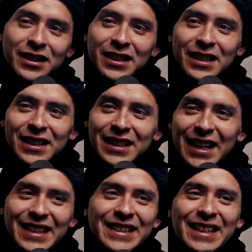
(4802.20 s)
Yeah.
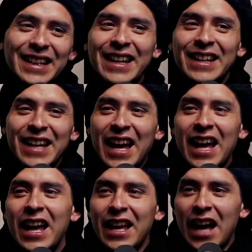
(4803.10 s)

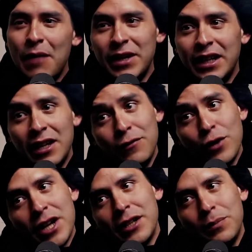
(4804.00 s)
I mean, if you're
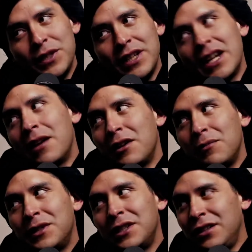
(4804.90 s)
a gypsy and I'm a
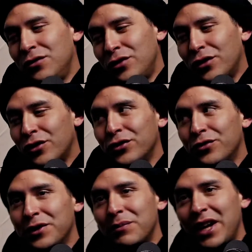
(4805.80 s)
gypsy, you're not going to
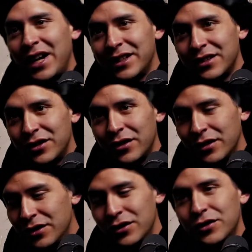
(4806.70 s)
read my hand, you know.
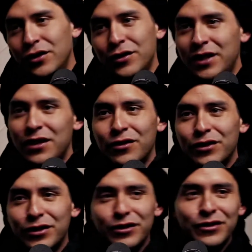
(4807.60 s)
So they don't
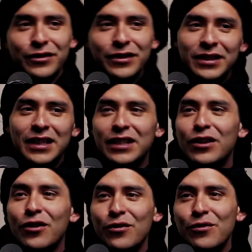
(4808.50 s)
touch you. They
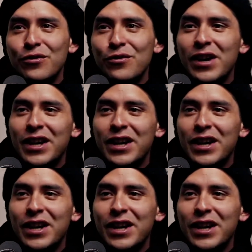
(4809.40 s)
know who you are.